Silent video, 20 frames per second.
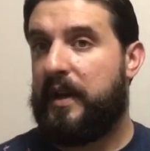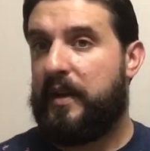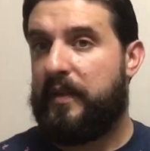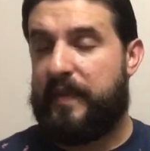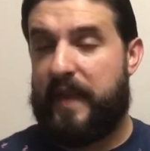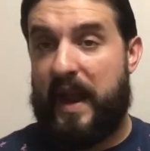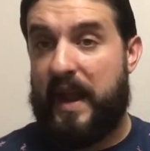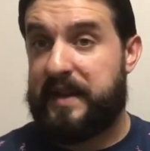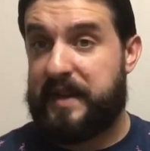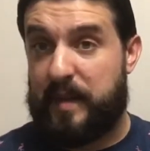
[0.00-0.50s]

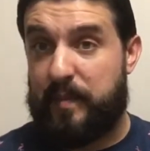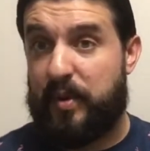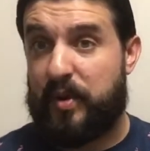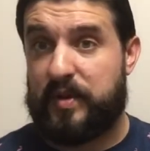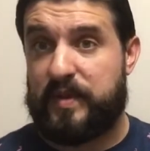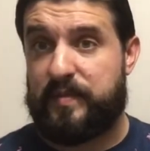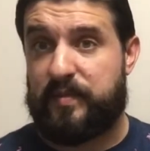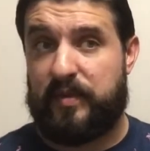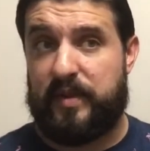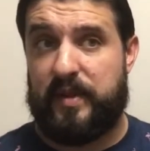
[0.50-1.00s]
the
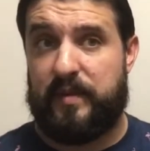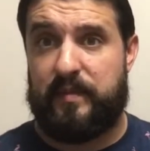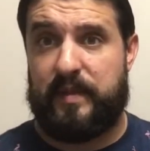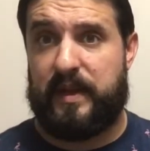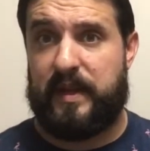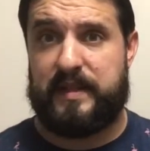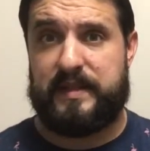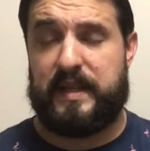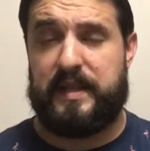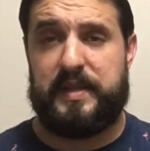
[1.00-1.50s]
antiperspirant,
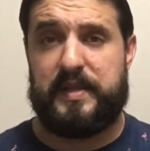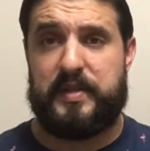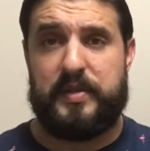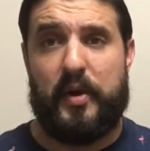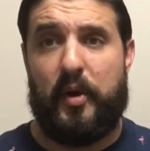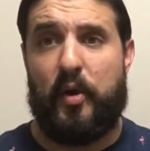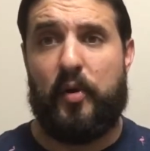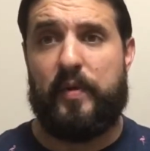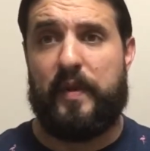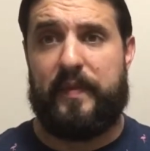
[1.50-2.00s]
because I just
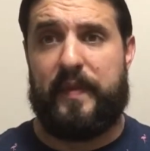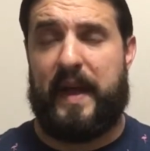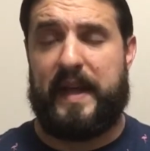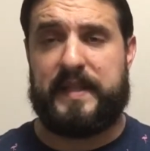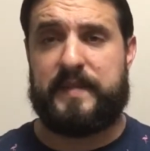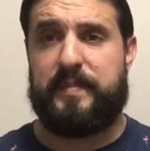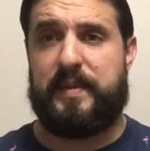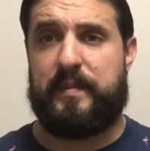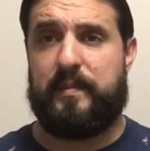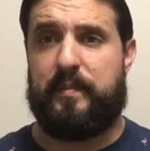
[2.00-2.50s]
know that
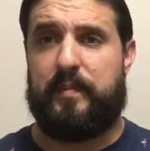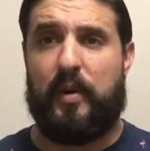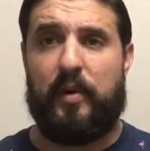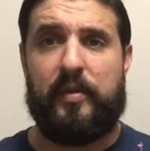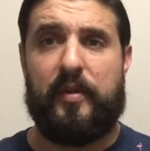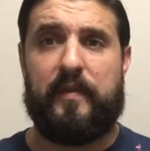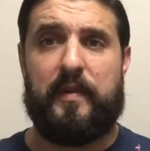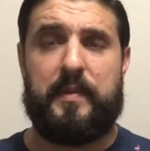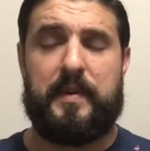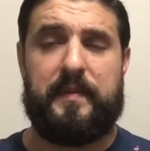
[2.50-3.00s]
both
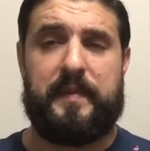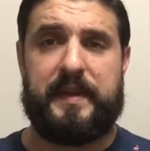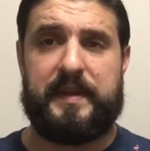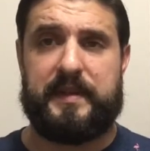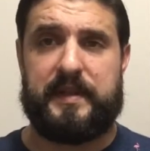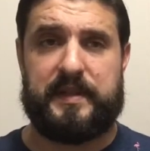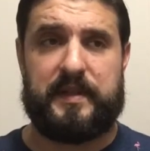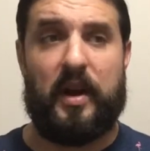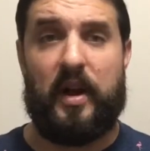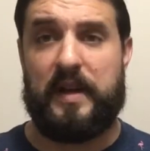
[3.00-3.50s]
of them have been
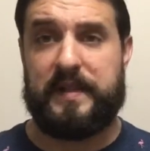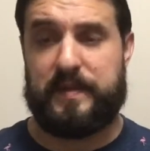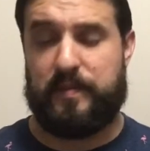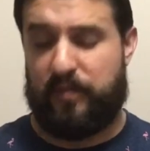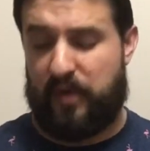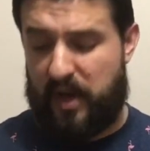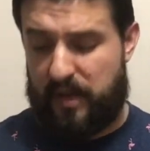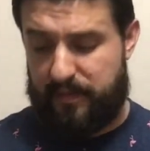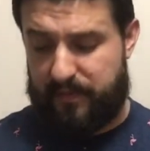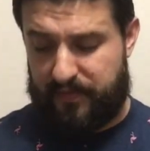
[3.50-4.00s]
just causing
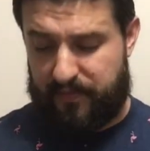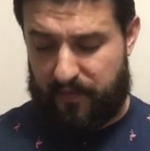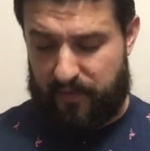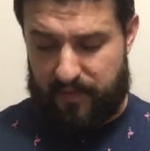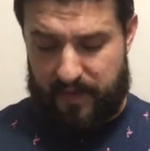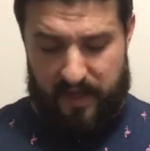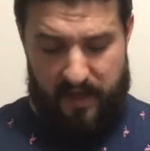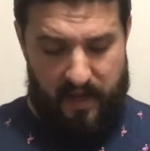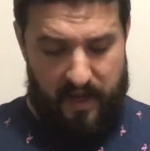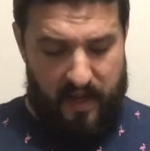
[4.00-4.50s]
problems for
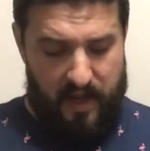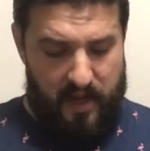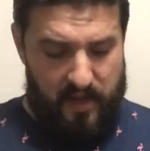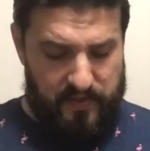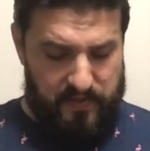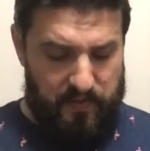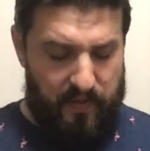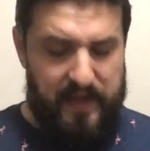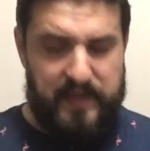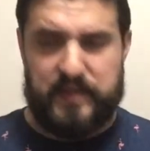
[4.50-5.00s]
me.
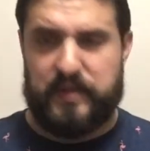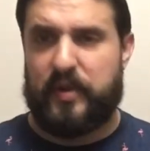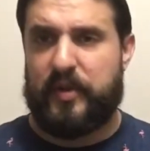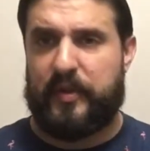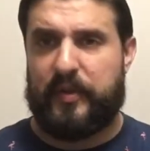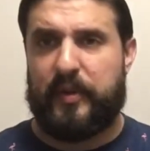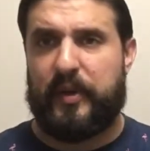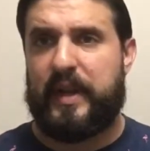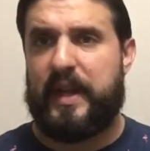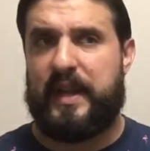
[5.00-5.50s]
So I
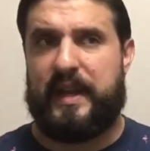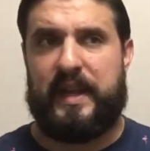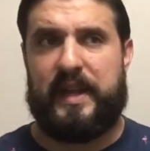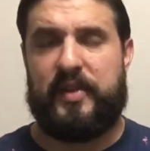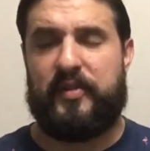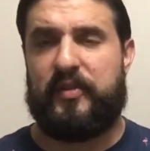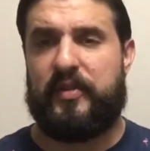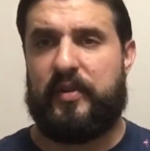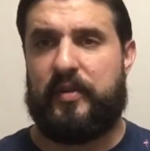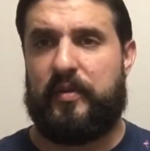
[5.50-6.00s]
started looking
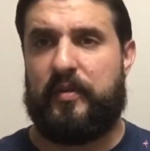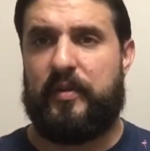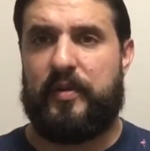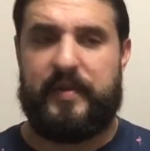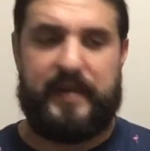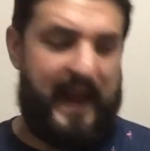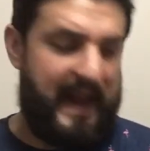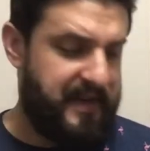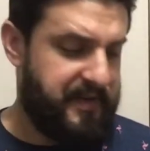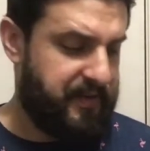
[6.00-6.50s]
into
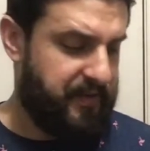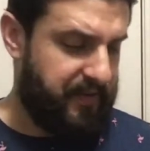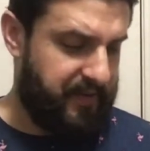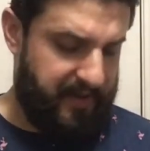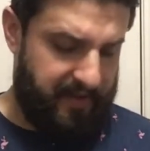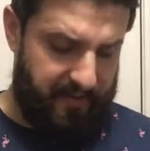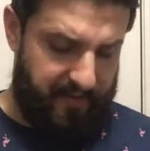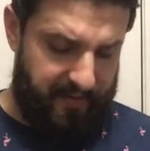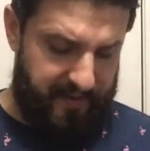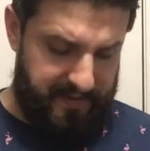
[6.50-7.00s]
natural
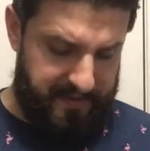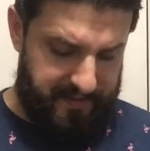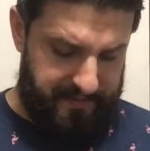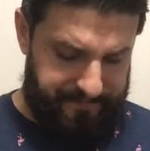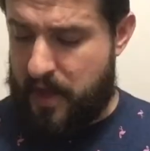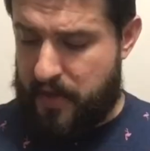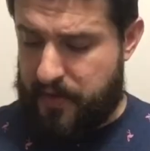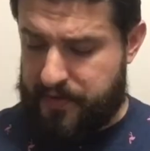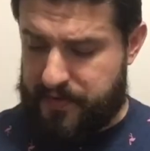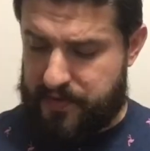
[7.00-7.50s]
deodorants.
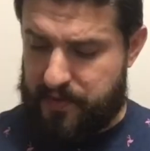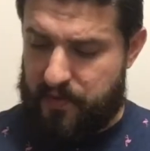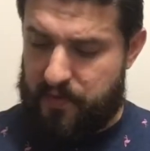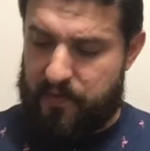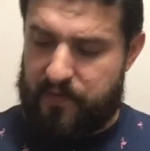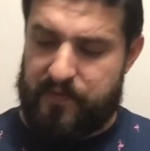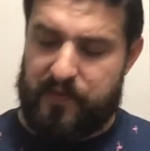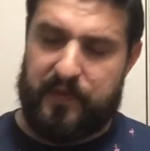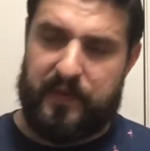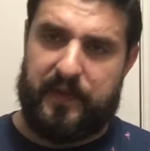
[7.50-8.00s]
So
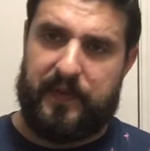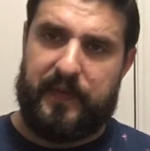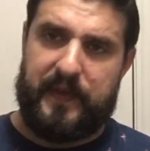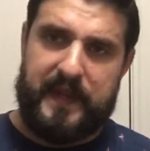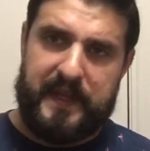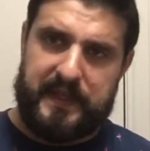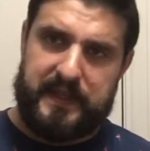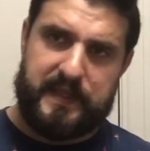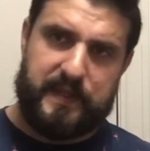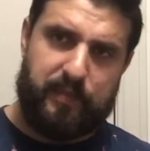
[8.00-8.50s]
for the
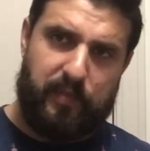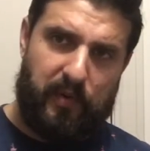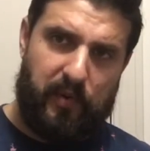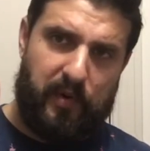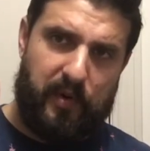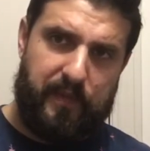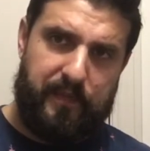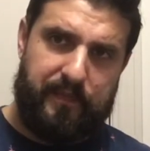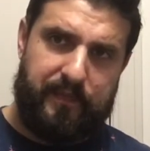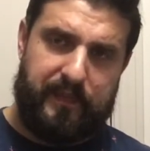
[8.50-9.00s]
Think
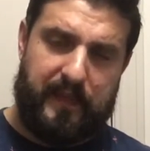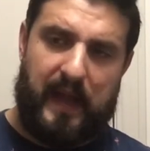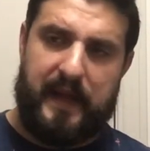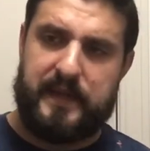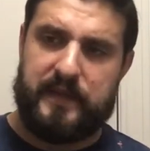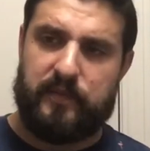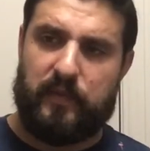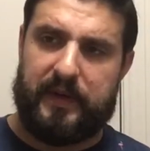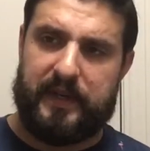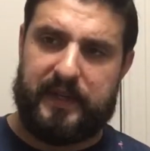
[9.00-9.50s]
Sport, I
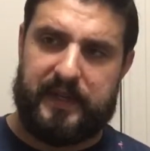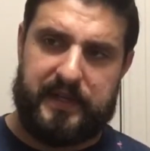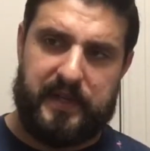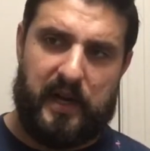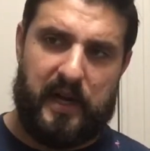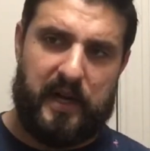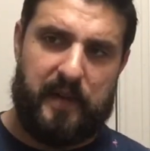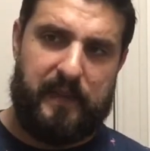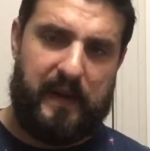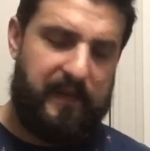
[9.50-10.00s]
just wanted to
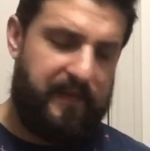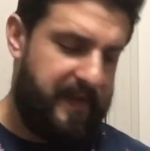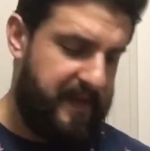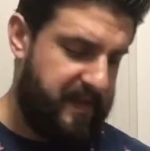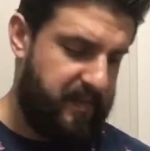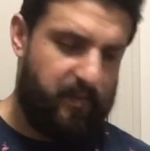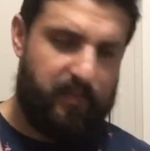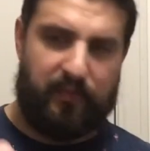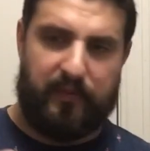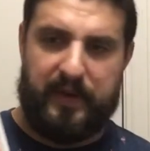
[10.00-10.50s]
talk about this
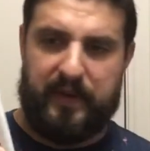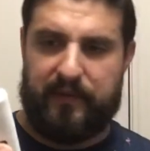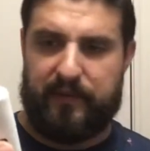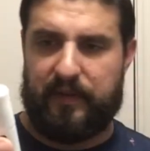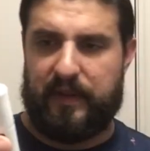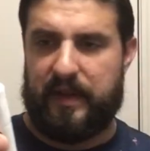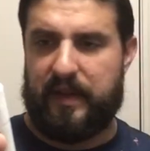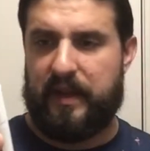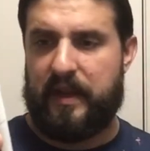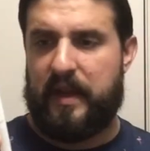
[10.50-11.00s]

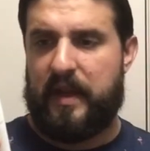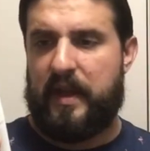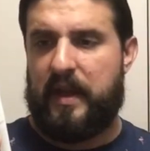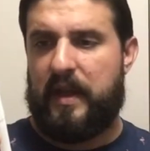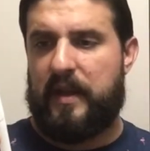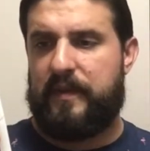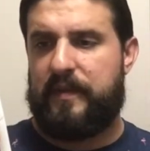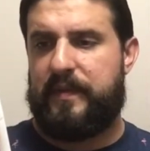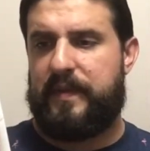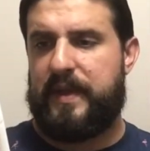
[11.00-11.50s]
briefly.
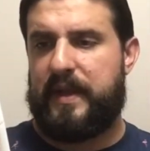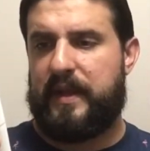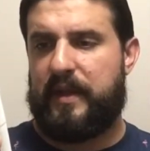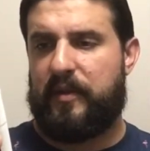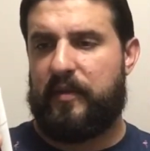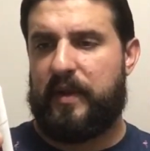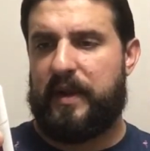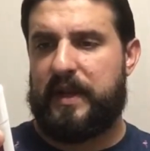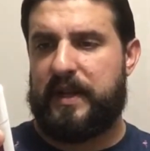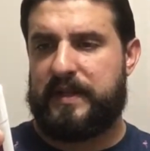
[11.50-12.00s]
The
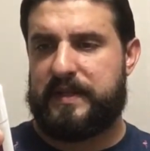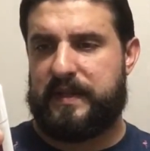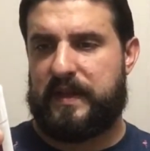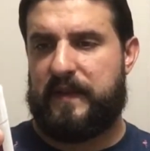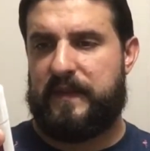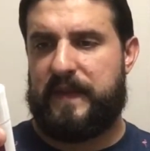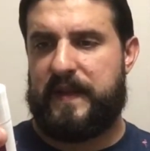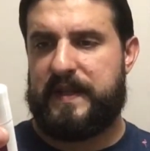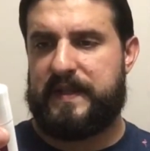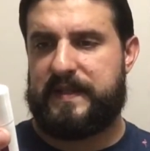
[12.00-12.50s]
ingredients
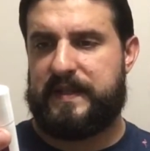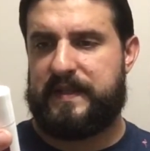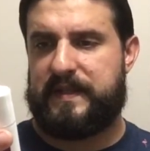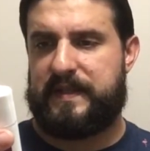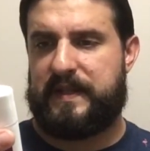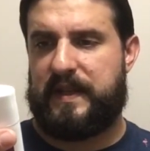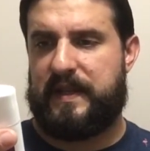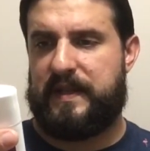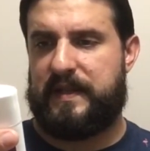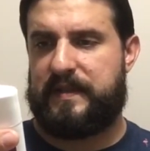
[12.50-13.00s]
on this, it
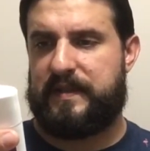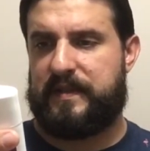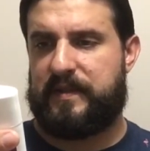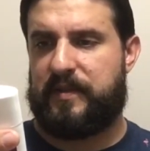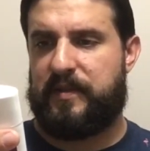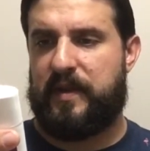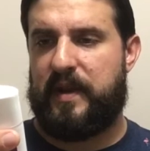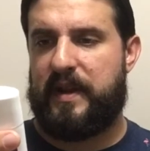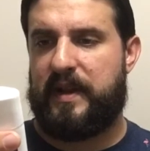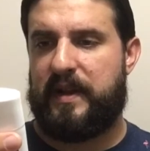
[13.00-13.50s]
says it's
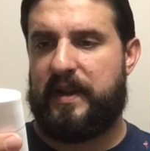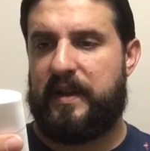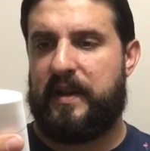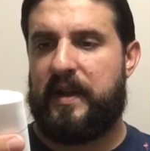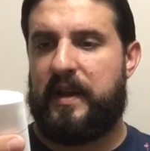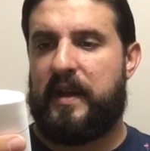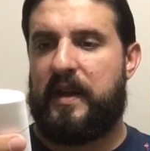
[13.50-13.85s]
created